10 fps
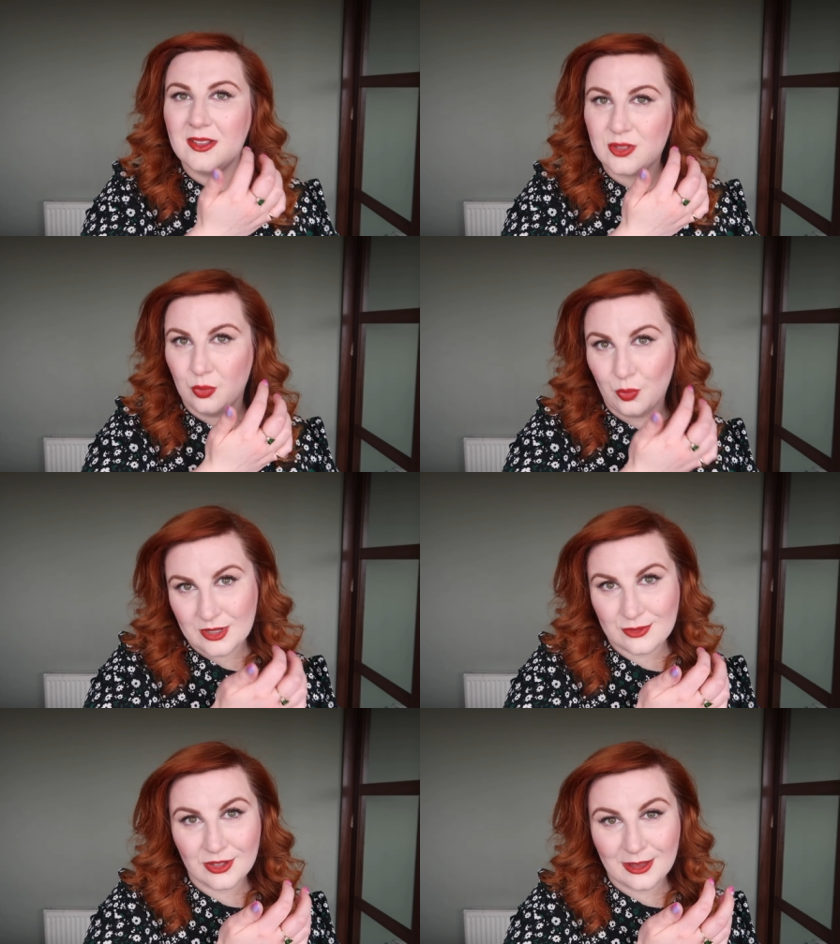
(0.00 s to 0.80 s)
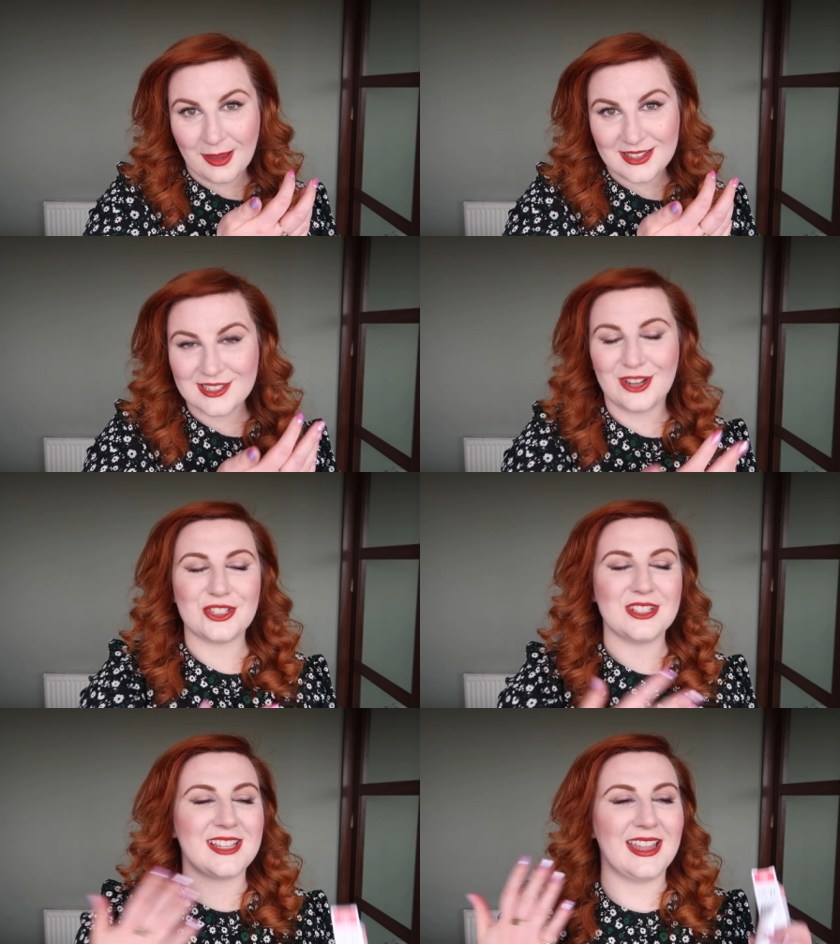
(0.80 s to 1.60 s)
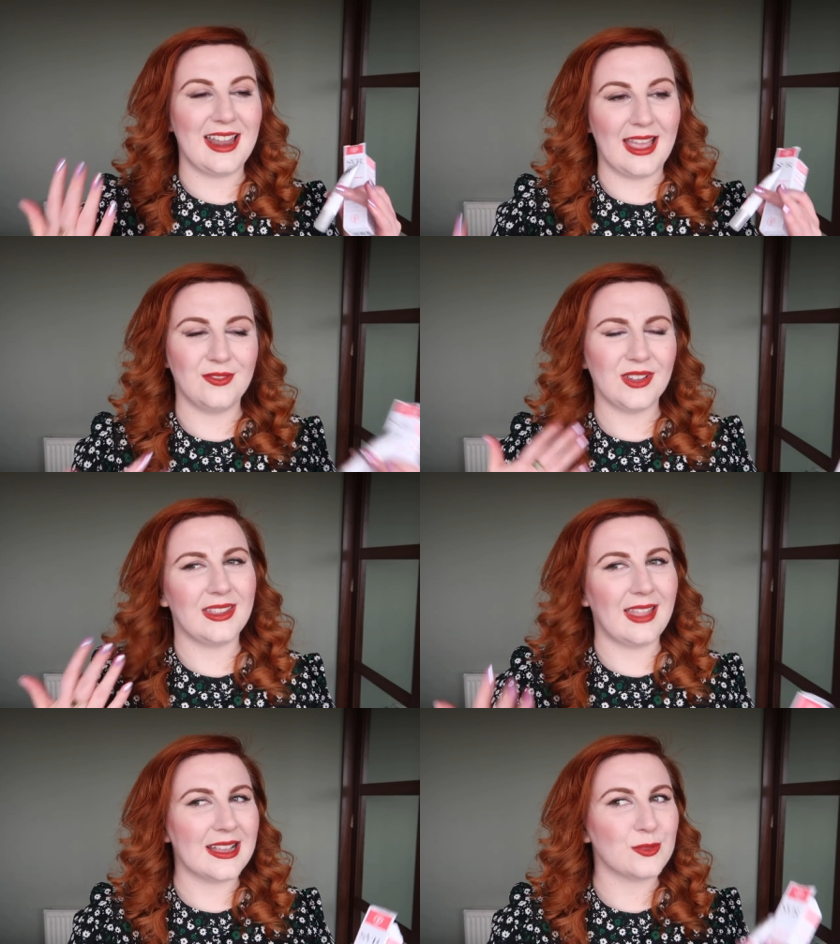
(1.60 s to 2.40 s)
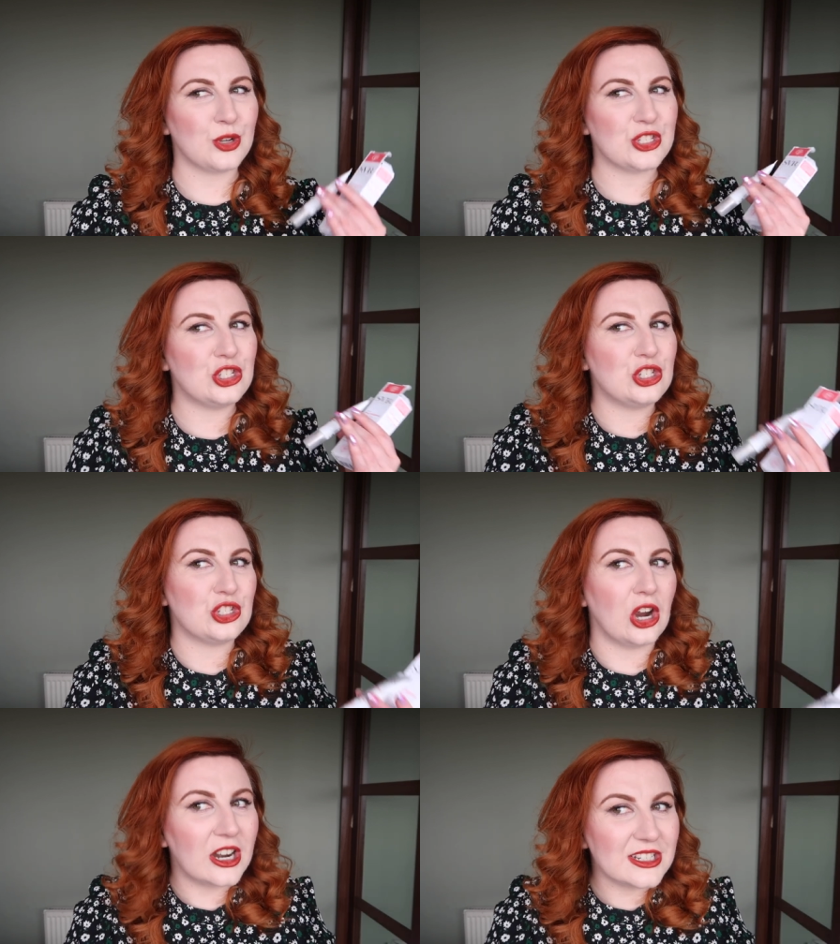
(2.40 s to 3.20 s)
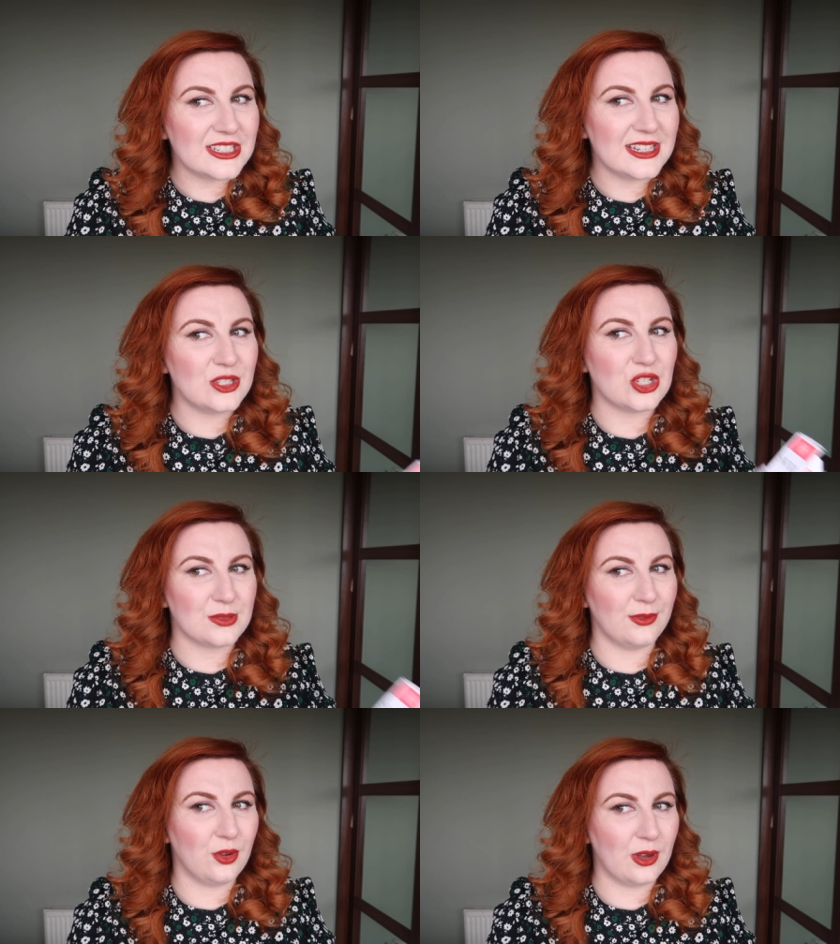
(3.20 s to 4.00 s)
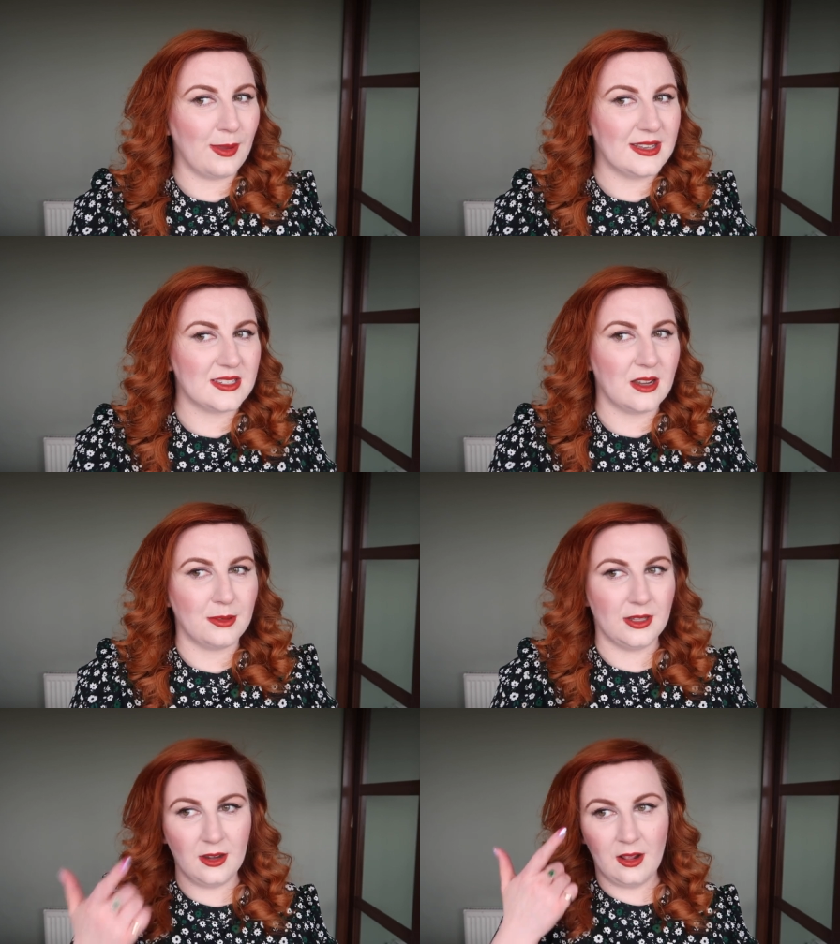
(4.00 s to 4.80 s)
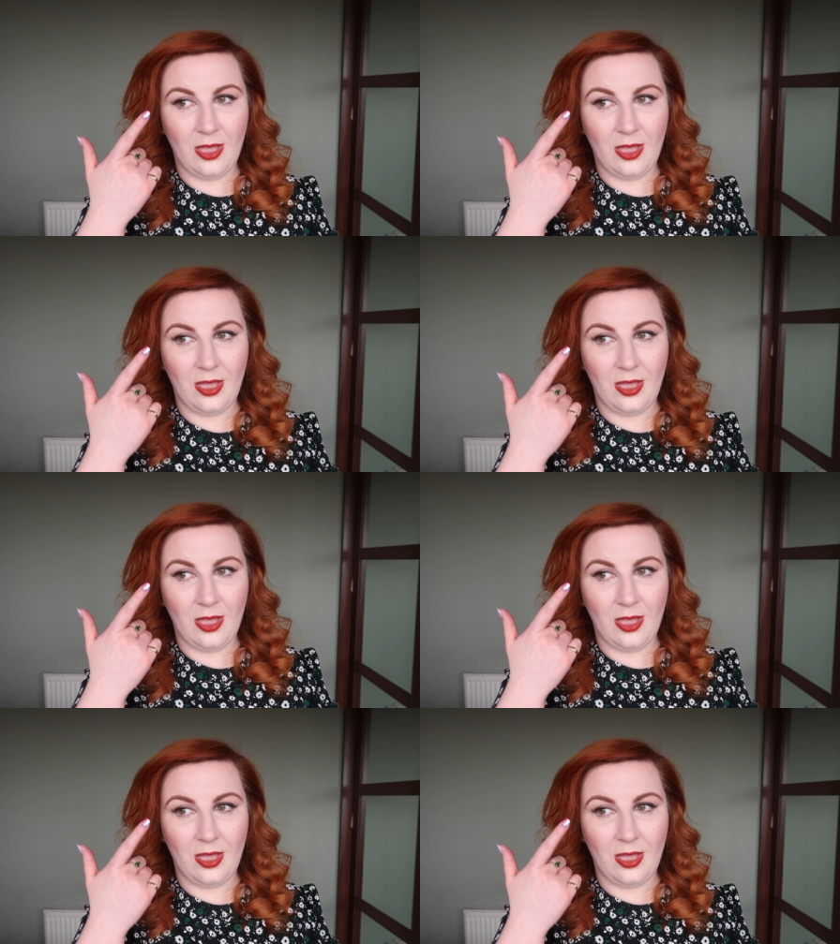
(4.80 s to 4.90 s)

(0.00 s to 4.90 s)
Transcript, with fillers: So it wasn't really meant to touch the skin. I feel like that's what started it just before I went to Dublin.